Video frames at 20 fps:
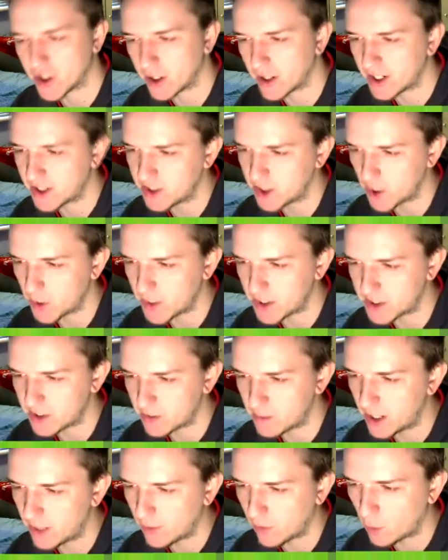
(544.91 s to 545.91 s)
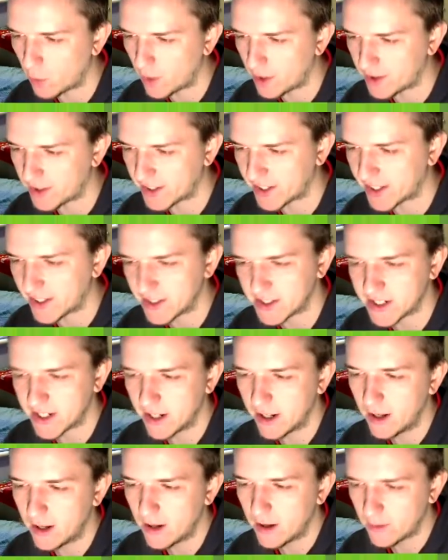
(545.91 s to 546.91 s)
He, you know, he's a bit of a wonder kid.
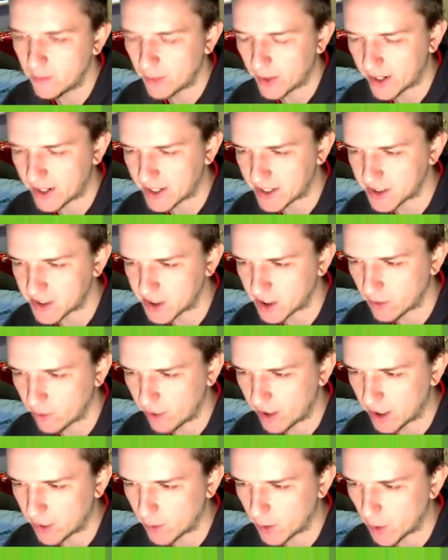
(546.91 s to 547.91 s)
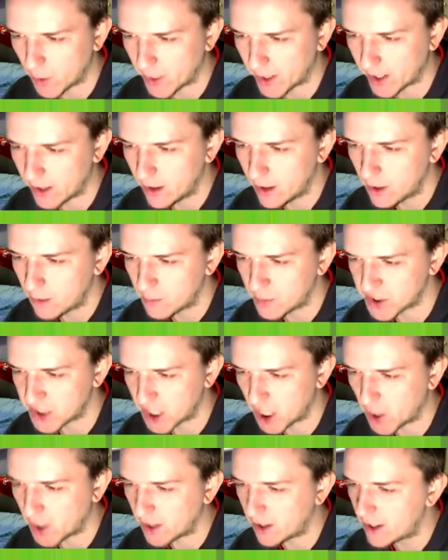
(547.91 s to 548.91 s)
But he's done really well here.
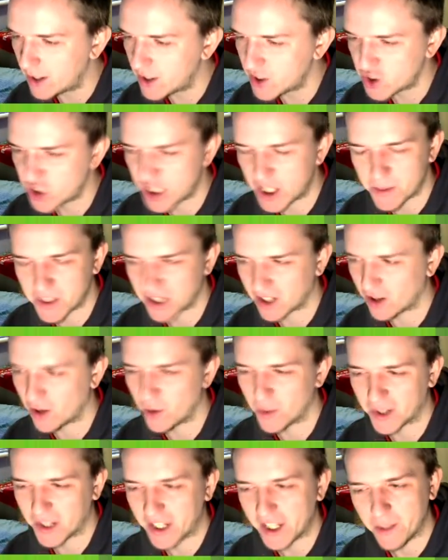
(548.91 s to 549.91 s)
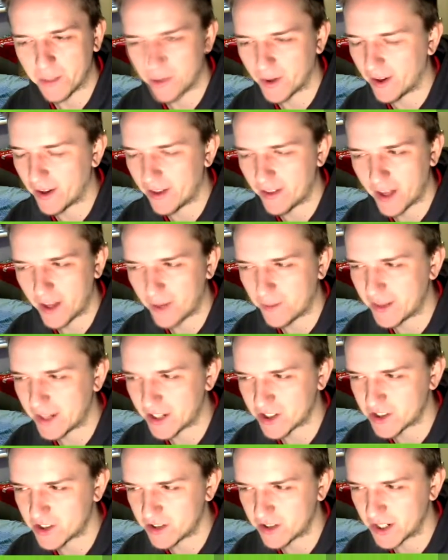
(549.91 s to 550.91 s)
Bazoa chips the goalkeeper. I mean,
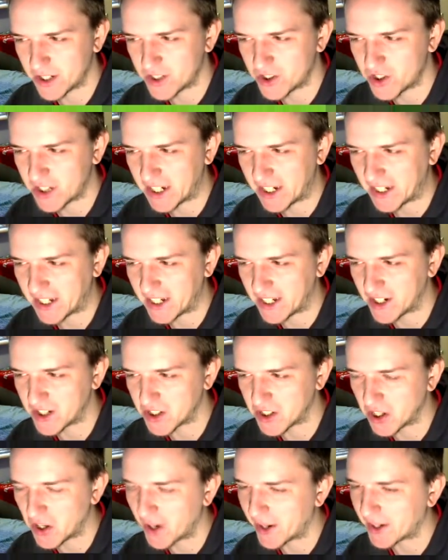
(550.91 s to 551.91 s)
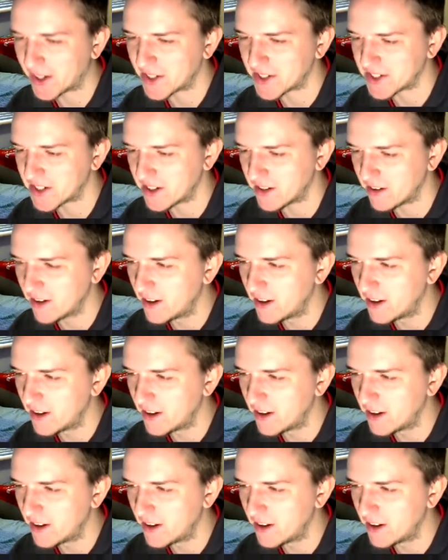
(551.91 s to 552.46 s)
that's as cheeky as you like, isn't it?